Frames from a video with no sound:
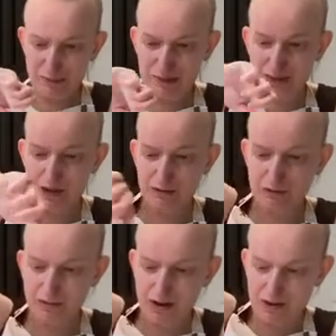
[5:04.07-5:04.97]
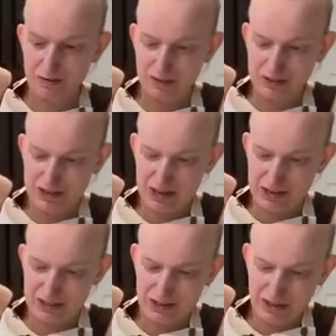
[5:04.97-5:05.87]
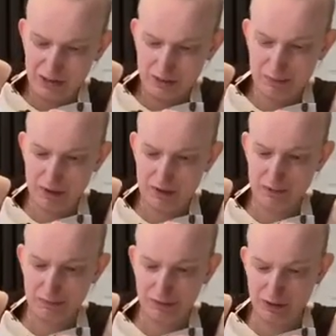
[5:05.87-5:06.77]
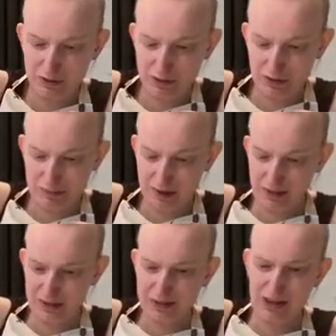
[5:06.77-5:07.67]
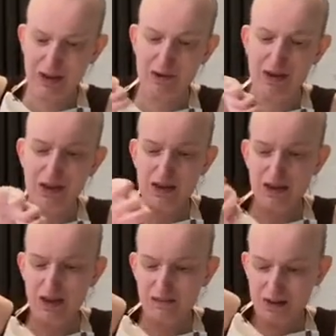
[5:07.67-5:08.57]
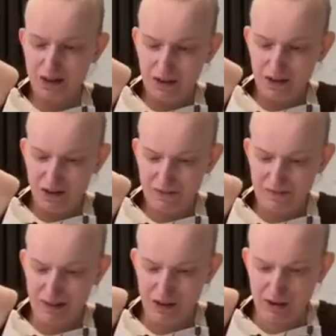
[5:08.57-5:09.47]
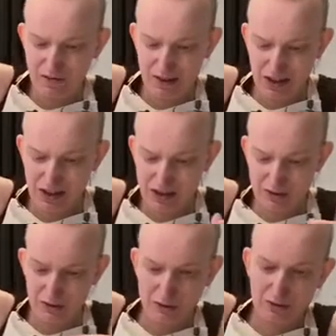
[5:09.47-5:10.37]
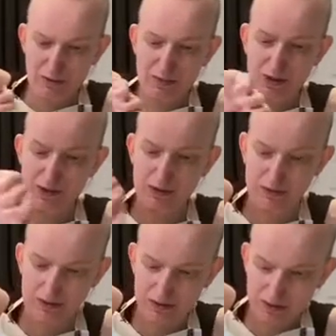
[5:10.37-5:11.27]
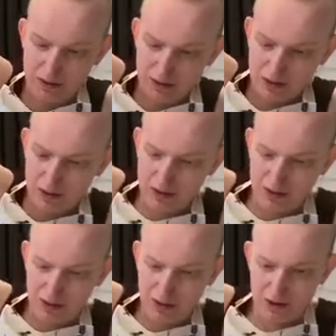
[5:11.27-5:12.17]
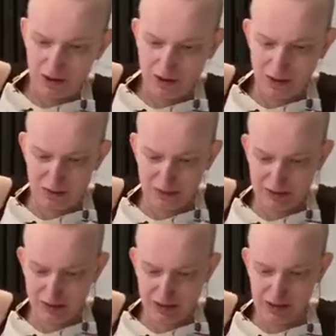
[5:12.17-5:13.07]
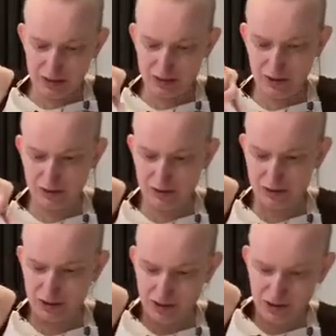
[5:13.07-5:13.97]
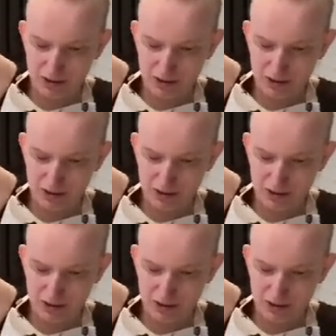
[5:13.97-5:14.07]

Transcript: down, round the sides, down to the bottom, pull up and down. Kind of like a figure of 8 almost. And then once that's all done,